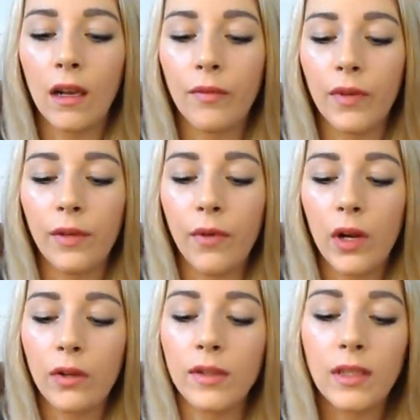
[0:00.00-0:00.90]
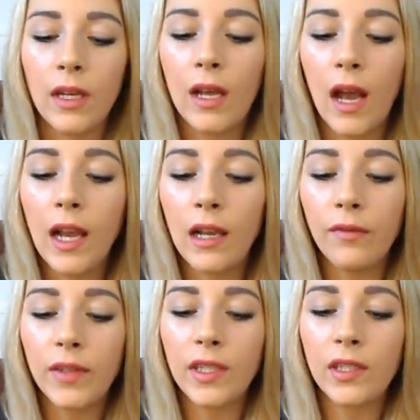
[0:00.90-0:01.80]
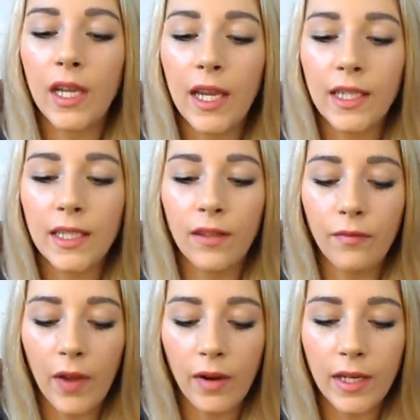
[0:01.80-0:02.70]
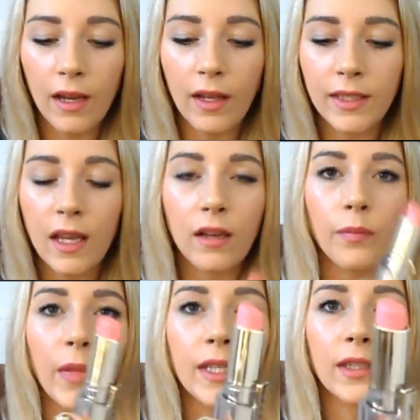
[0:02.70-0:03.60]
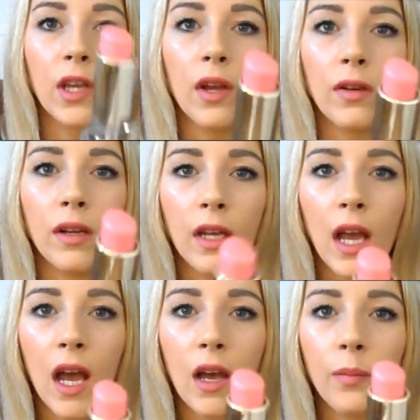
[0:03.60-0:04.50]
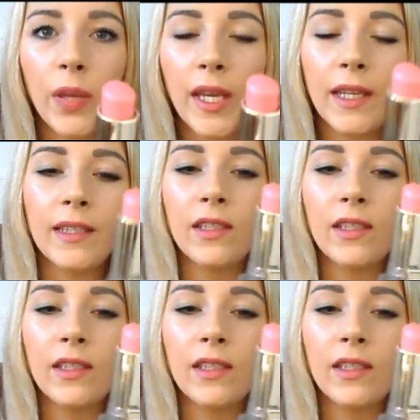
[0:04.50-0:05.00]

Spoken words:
in Lovely Rose. I love this shade. It's a very nice kind of mid-tone pink.